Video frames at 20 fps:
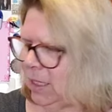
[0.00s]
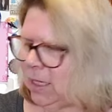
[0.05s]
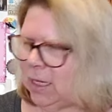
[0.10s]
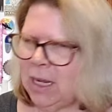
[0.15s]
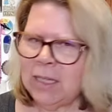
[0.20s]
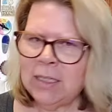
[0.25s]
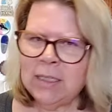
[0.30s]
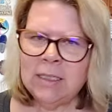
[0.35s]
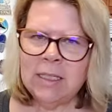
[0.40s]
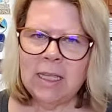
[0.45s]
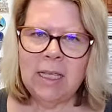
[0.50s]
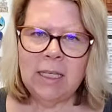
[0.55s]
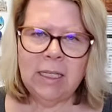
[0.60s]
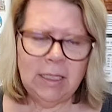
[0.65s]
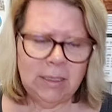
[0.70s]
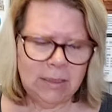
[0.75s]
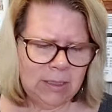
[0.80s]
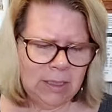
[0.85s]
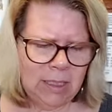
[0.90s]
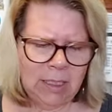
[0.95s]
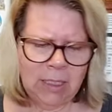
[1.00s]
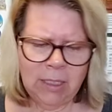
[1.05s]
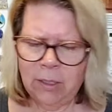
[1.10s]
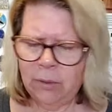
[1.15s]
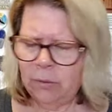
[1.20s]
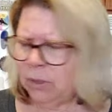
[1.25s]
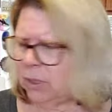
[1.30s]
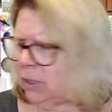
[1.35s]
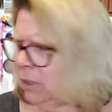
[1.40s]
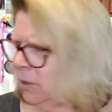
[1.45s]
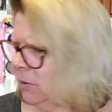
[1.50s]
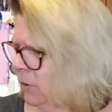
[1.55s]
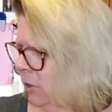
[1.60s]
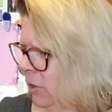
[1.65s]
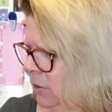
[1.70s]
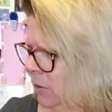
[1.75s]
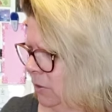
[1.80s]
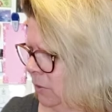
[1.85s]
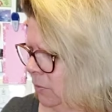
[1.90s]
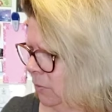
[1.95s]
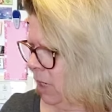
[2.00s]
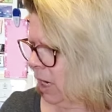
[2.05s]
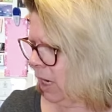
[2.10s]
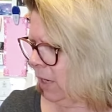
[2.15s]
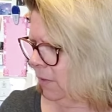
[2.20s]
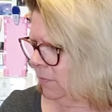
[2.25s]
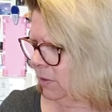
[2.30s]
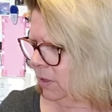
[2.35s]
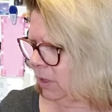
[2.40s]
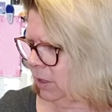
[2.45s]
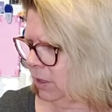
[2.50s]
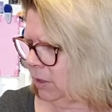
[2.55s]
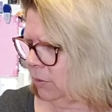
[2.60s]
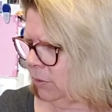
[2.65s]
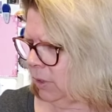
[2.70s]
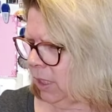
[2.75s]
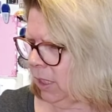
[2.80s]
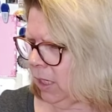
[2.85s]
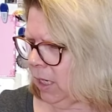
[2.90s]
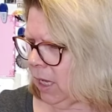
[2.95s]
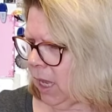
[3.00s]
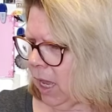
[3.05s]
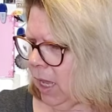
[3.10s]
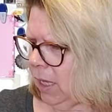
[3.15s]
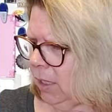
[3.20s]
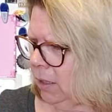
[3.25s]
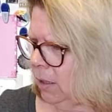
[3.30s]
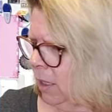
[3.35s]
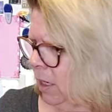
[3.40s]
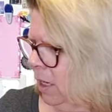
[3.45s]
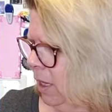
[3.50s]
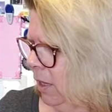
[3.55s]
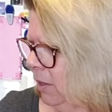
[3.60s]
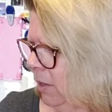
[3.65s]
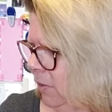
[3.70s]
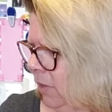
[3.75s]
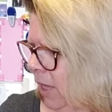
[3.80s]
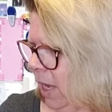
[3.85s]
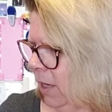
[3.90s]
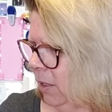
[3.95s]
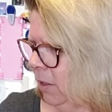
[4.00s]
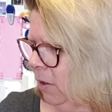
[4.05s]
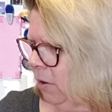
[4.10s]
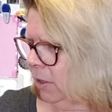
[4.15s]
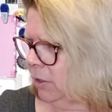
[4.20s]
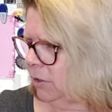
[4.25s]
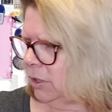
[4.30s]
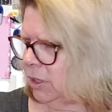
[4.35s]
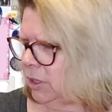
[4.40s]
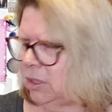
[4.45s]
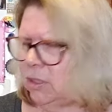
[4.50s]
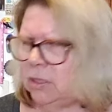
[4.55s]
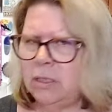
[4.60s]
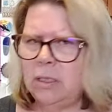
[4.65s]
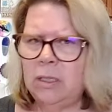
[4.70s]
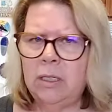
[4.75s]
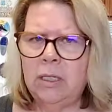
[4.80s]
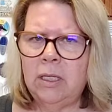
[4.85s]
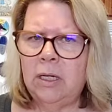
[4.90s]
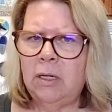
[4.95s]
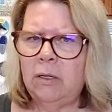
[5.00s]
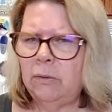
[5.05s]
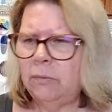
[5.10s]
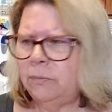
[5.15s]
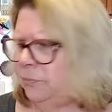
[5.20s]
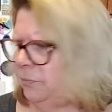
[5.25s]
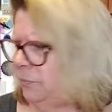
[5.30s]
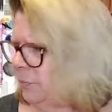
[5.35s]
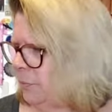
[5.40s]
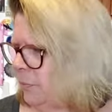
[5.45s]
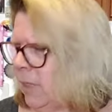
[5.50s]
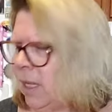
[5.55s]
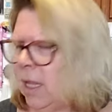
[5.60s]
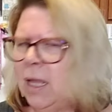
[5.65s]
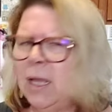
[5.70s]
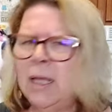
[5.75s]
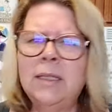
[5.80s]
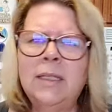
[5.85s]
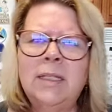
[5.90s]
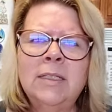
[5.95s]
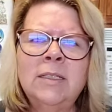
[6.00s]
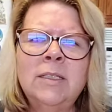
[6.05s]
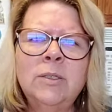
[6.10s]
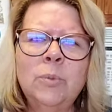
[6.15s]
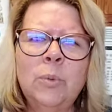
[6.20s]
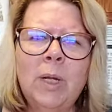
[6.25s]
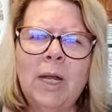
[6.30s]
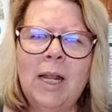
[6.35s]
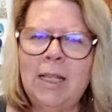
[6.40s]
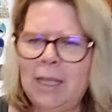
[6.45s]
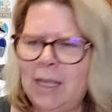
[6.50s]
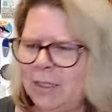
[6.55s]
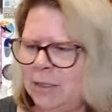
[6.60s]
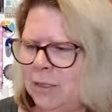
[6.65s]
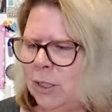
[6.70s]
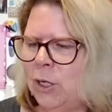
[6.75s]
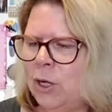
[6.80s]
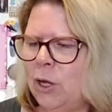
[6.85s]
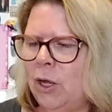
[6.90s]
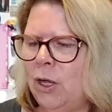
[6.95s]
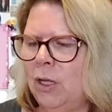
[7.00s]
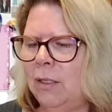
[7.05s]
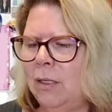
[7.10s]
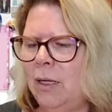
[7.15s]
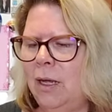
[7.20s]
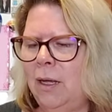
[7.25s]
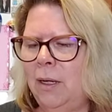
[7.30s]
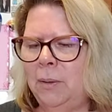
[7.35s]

next thing is, you know, there's also knives that you can get that are just, you know, this is what I like to call